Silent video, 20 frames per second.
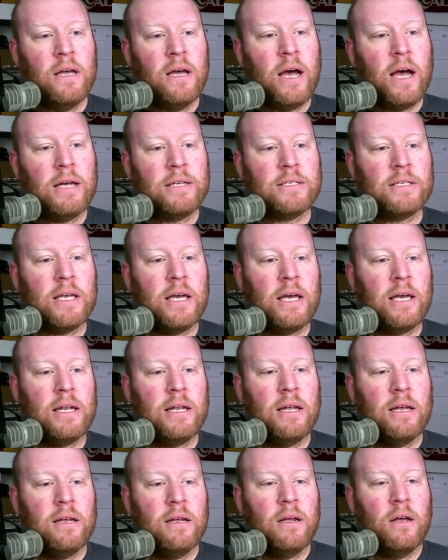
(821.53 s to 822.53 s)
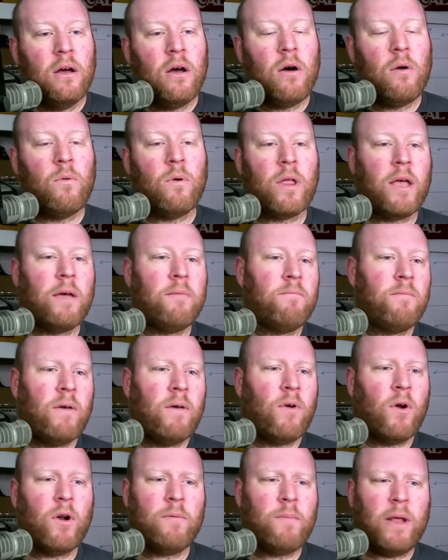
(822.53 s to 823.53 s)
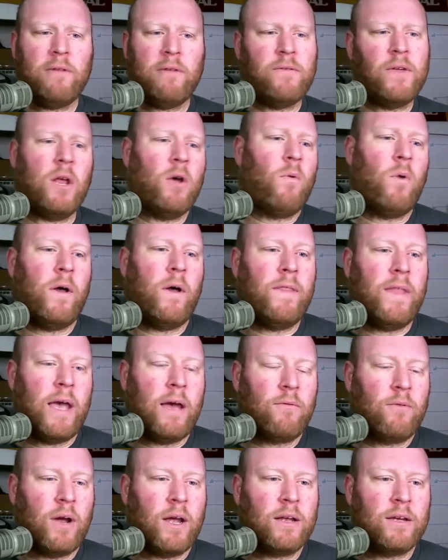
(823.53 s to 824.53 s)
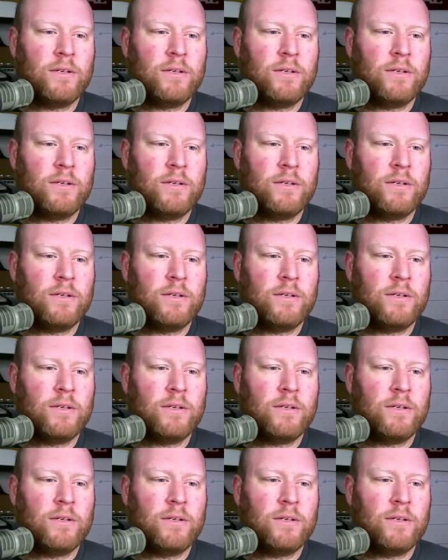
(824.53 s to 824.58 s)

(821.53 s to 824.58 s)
I said, "Oh, well, I've already made a video on that," right?